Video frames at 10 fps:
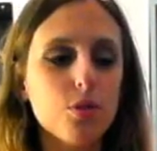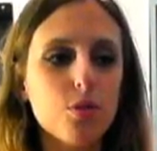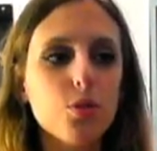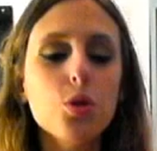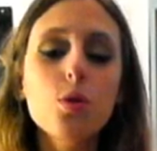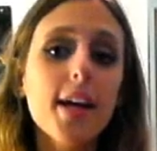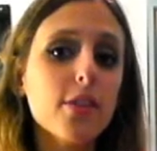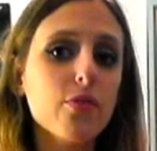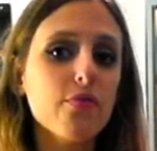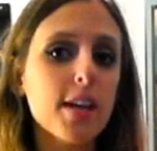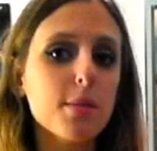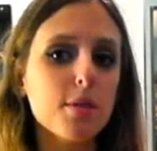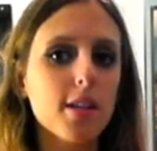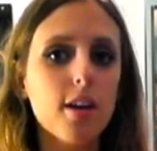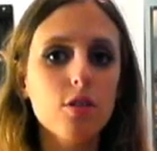2 likes from Facebook,
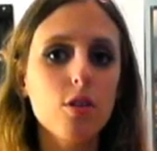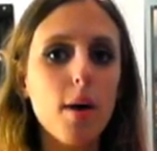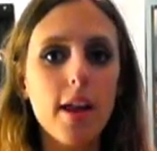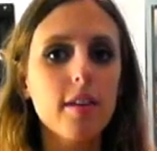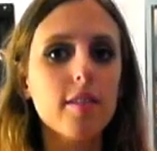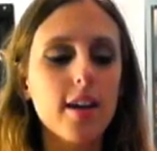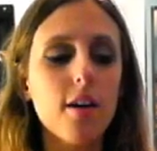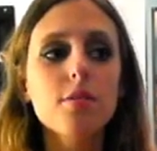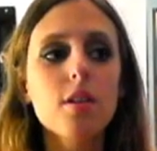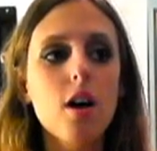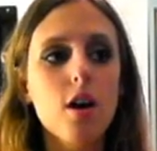so I don't know about anything else.